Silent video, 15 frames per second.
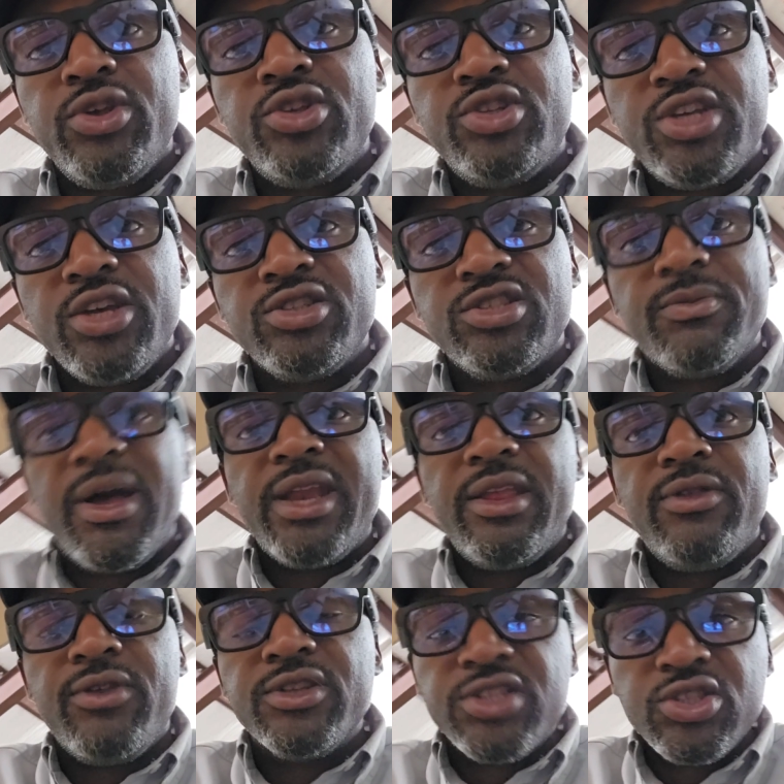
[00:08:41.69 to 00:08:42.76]
when you tell
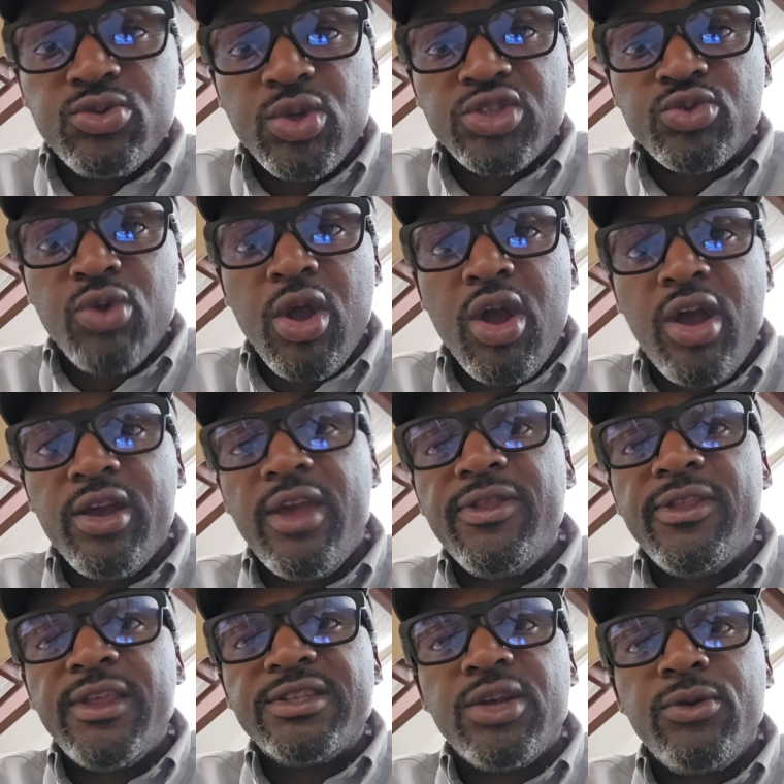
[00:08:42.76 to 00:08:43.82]
somebody this is what's wrong,
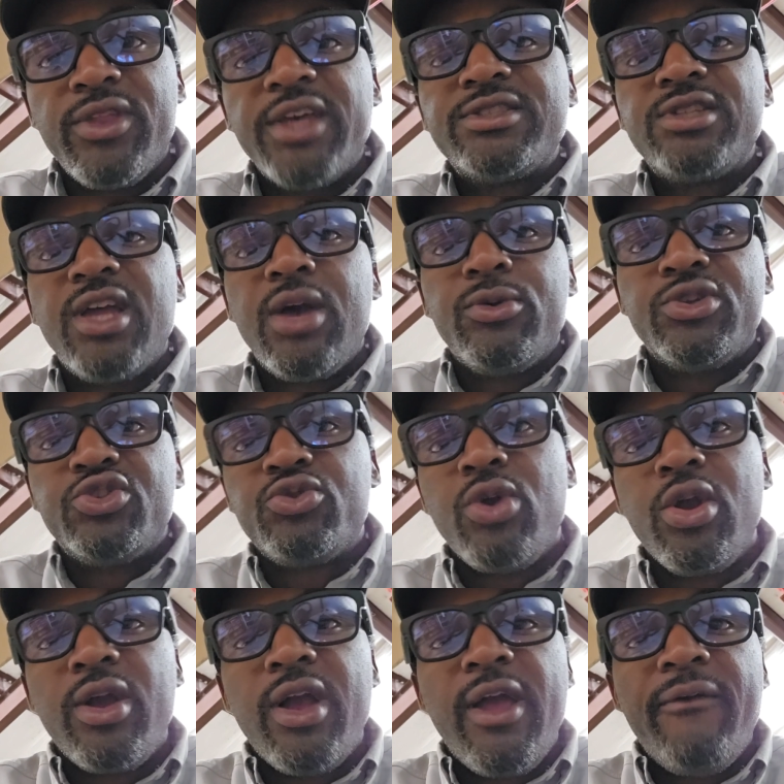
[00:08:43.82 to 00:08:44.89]
and then they say, well, that's not what's
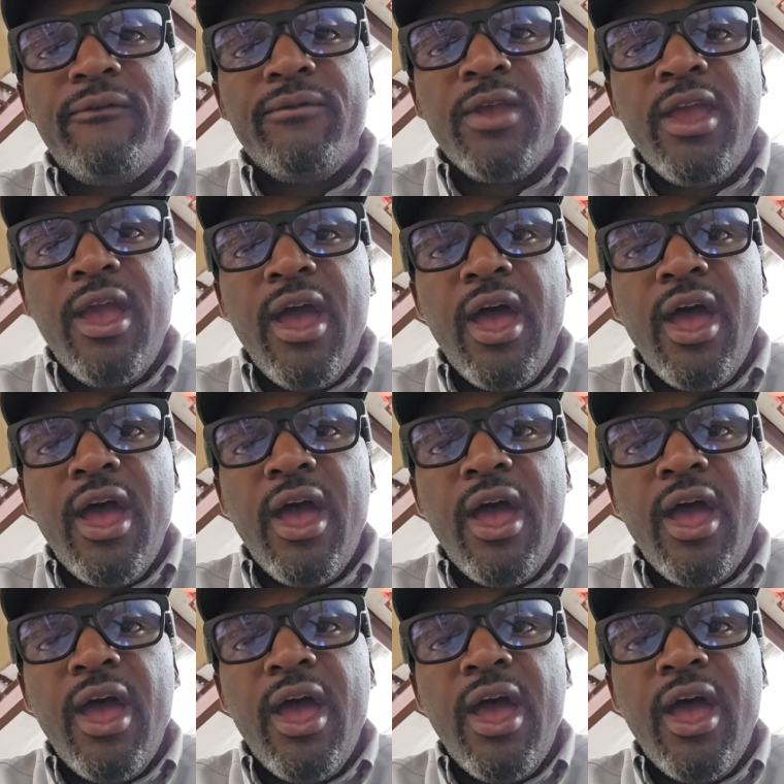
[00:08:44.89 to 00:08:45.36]
wrong.